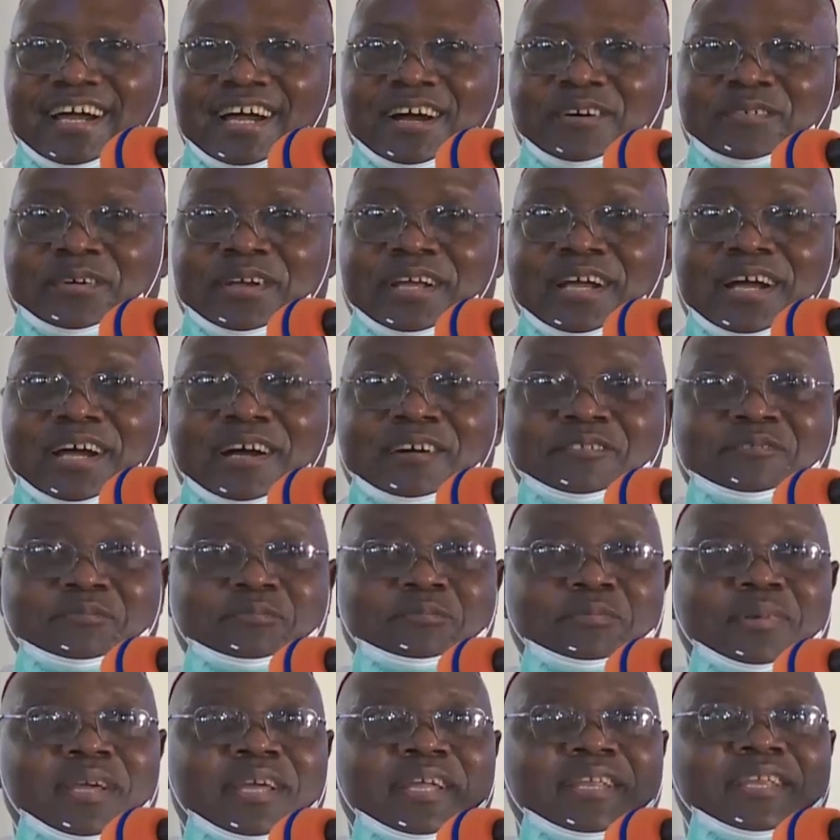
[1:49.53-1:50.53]
And we
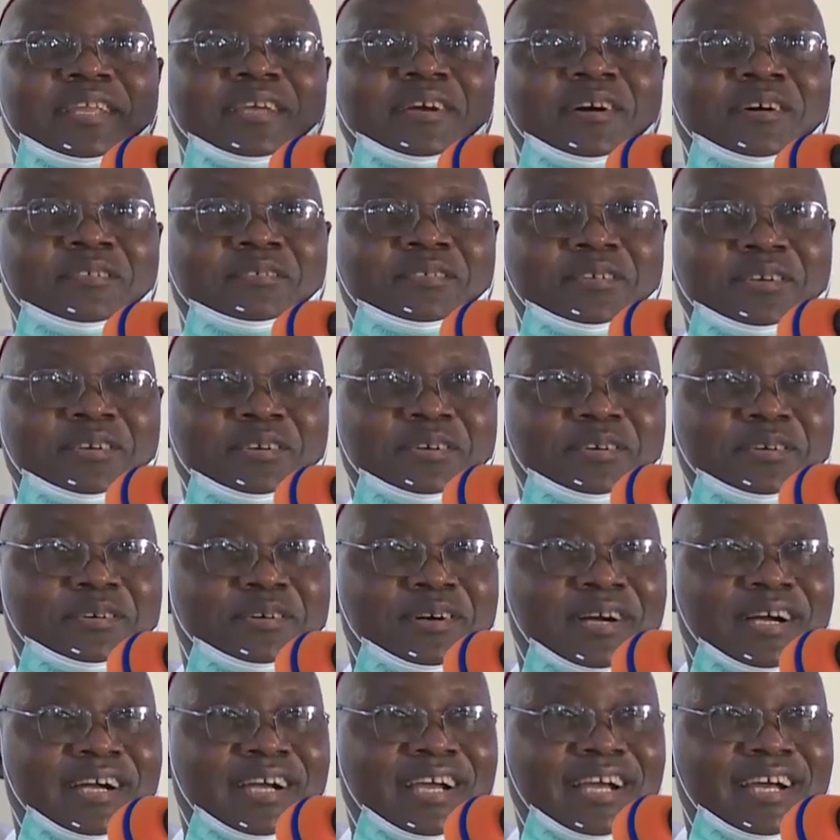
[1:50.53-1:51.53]
have many of you
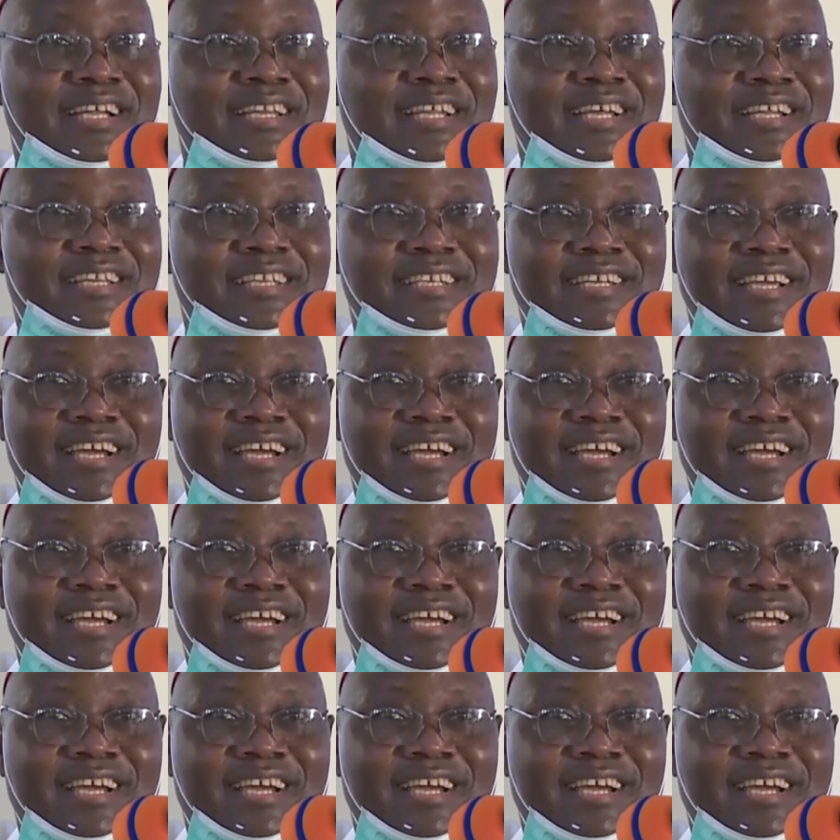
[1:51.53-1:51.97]
who are gathered